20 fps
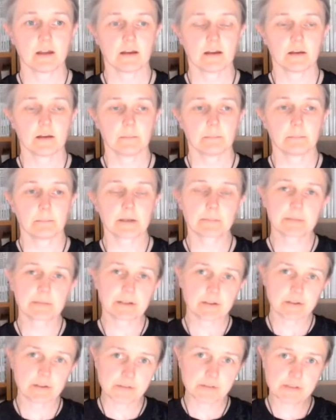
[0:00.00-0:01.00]
But
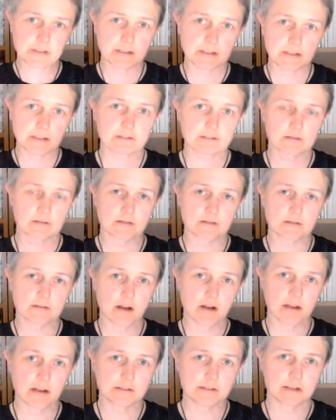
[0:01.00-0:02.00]
because the
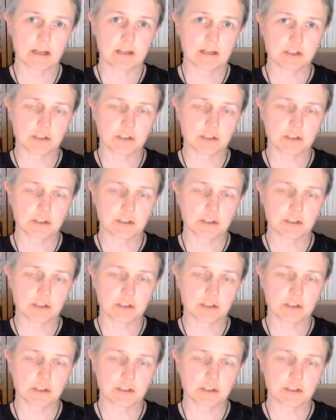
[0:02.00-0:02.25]
isolation,